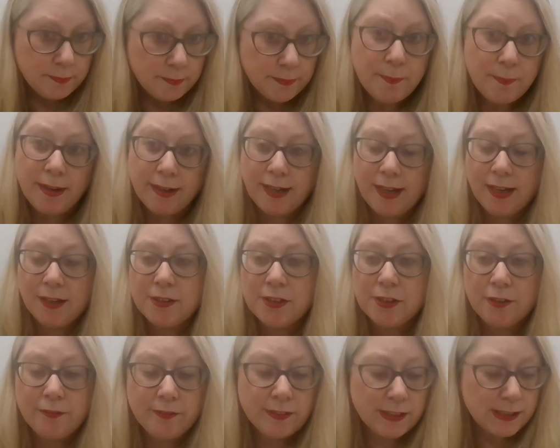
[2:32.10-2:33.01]
My
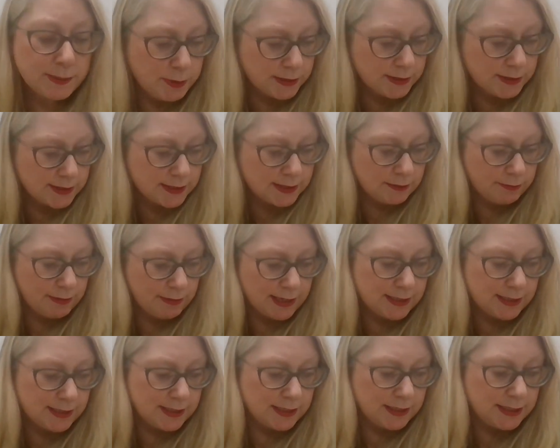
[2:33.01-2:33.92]
Account service puts the
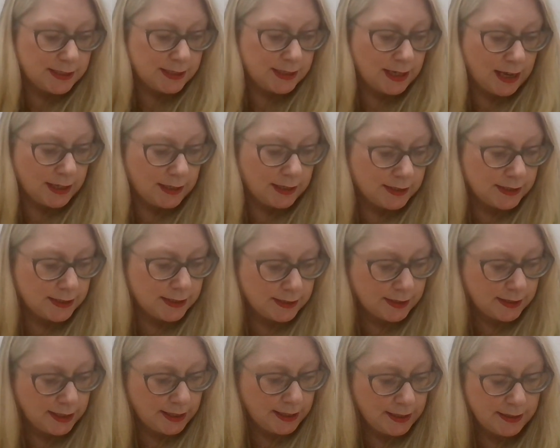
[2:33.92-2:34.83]
resident at
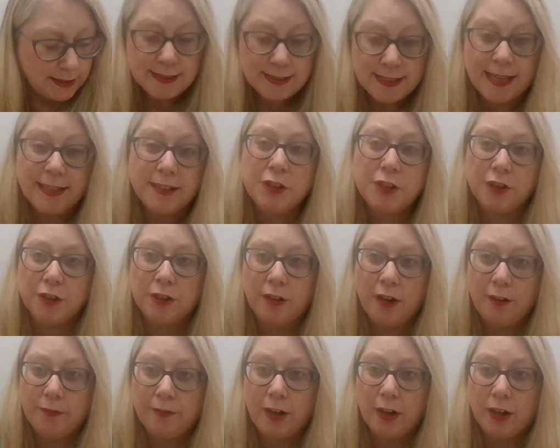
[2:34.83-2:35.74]
the centre
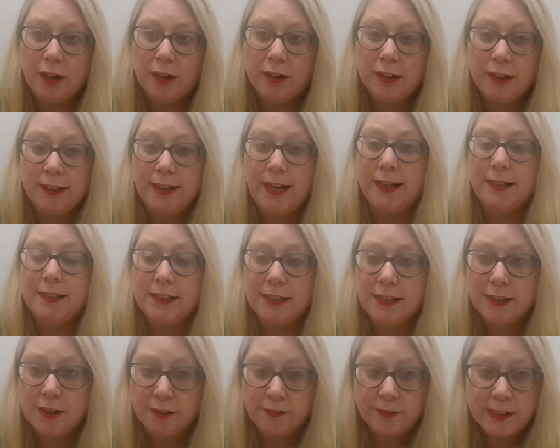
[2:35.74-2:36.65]
of our
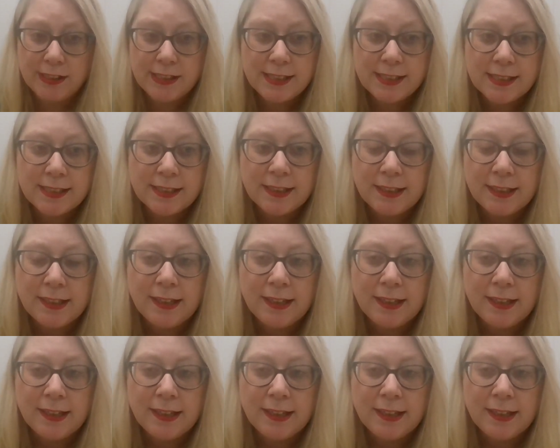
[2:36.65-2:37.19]
connected service.